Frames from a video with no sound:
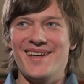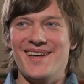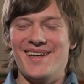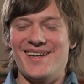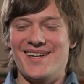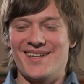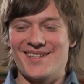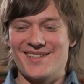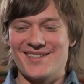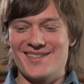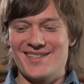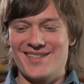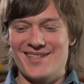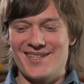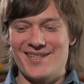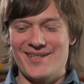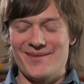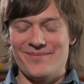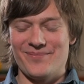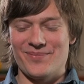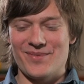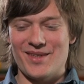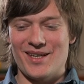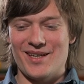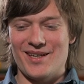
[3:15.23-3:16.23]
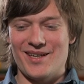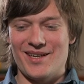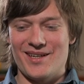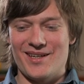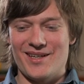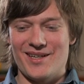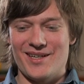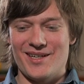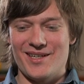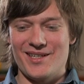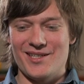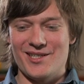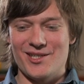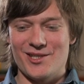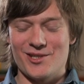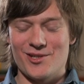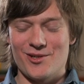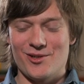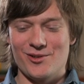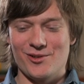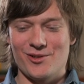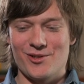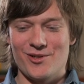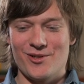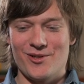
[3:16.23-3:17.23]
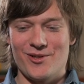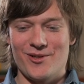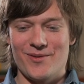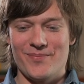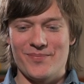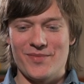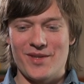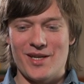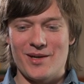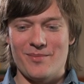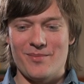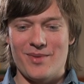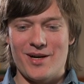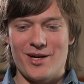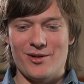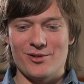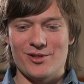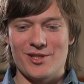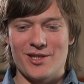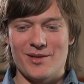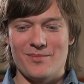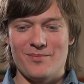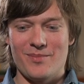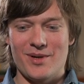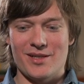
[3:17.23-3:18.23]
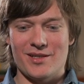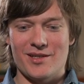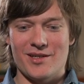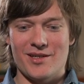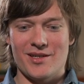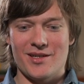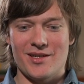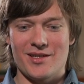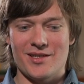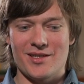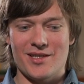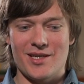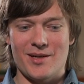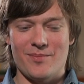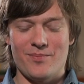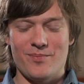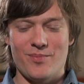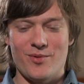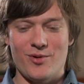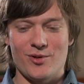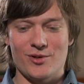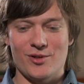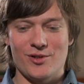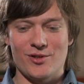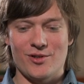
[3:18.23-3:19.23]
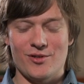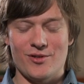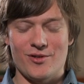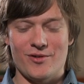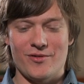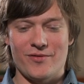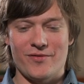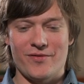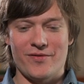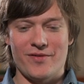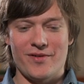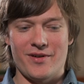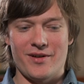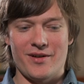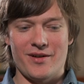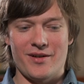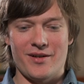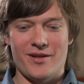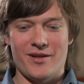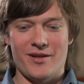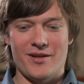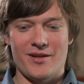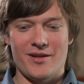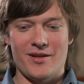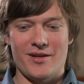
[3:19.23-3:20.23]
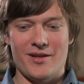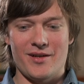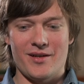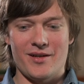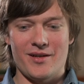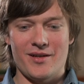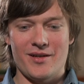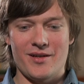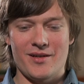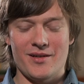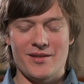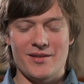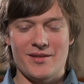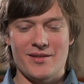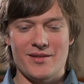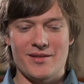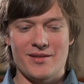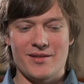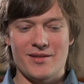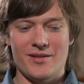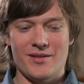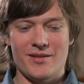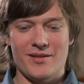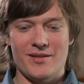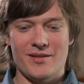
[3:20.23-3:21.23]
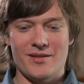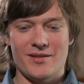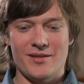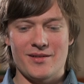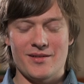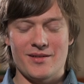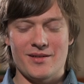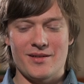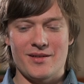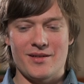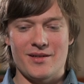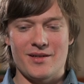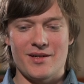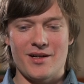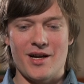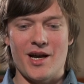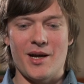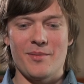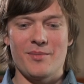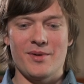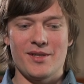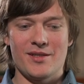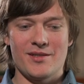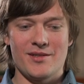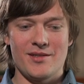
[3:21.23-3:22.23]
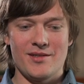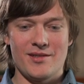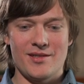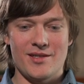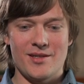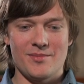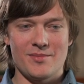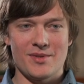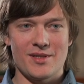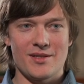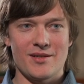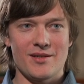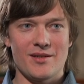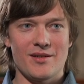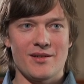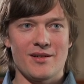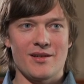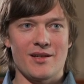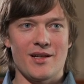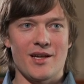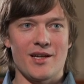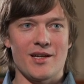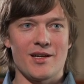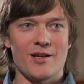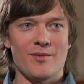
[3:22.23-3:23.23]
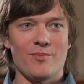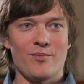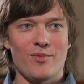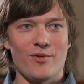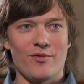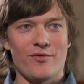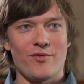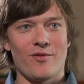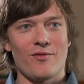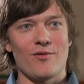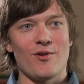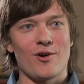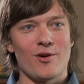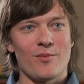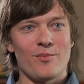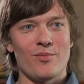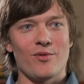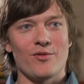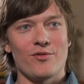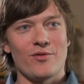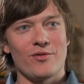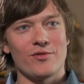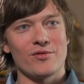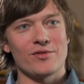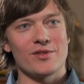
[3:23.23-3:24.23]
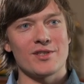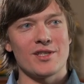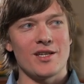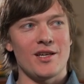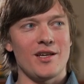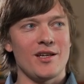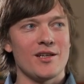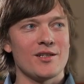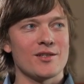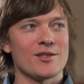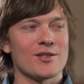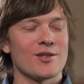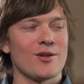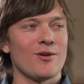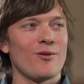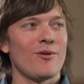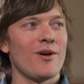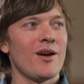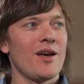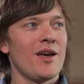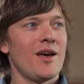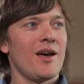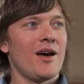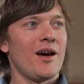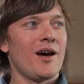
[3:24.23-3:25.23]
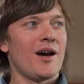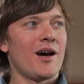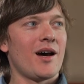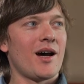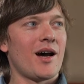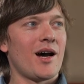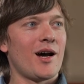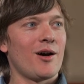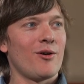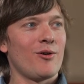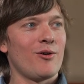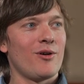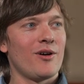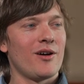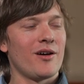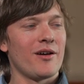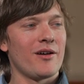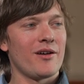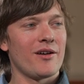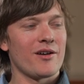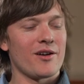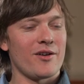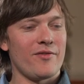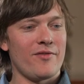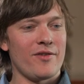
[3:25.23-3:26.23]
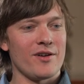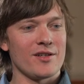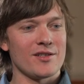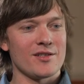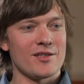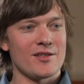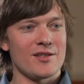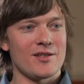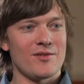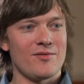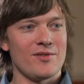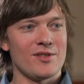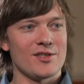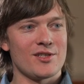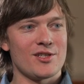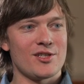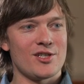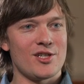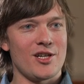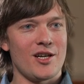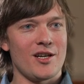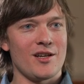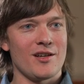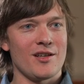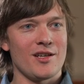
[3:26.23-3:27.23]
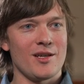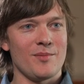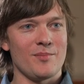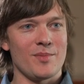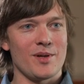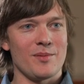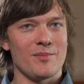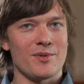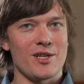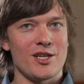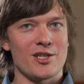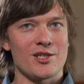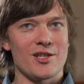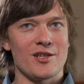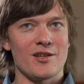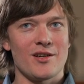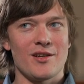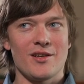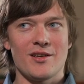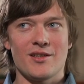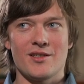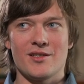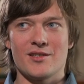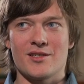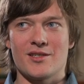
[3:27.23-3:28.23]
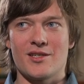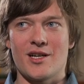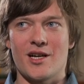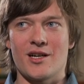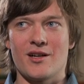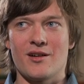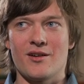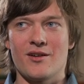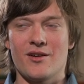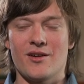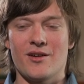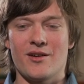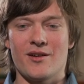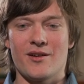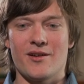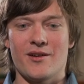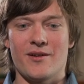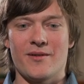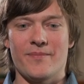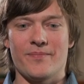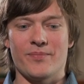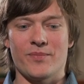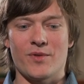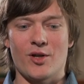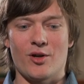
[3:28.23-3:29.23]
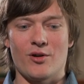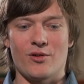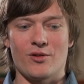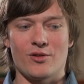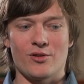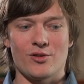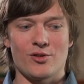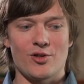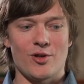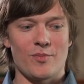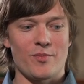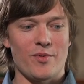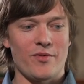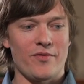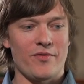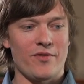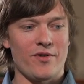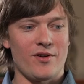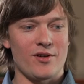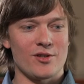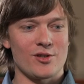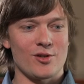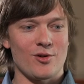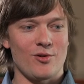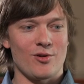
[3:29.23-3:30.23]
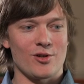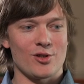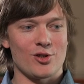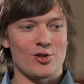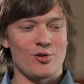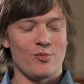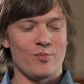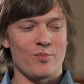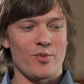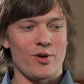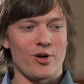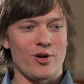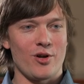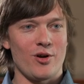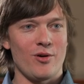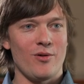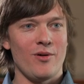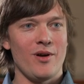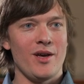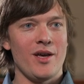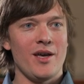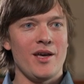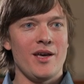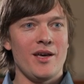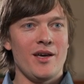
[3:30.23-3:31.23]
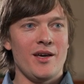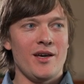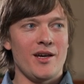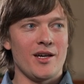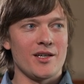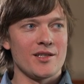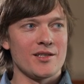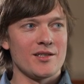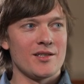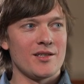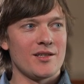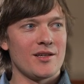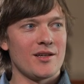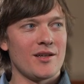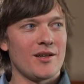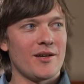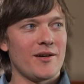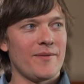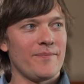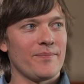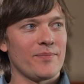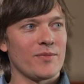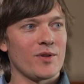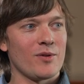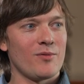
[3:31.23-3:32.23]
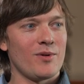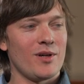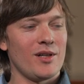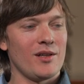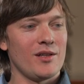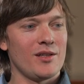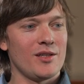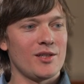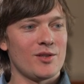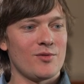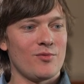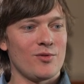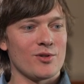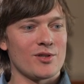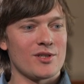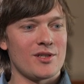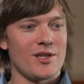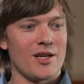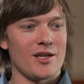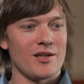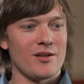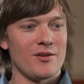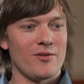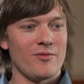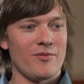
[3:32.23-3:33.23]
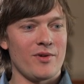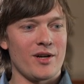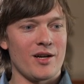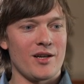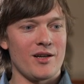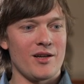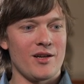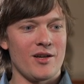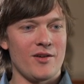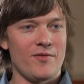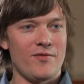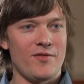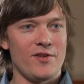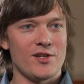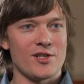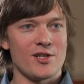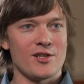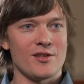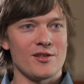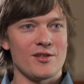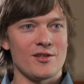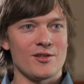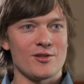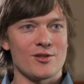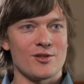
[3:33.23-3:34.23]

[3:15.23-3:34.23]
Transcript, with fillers: And um, uh, it is also about a better support of uh, uh, hybrid systems like proof of work, proof of stake. So uh, our reference twins chain implementation is done uh, on top of uh, Scorex 2.0. And uh, well, it was done very efficiently.